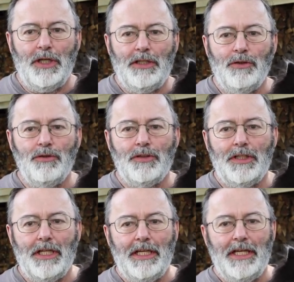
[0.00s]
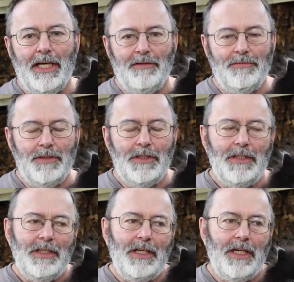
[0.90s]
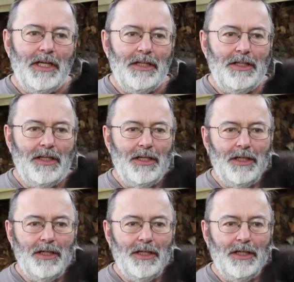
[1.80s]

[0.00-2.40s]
white oak that I have, and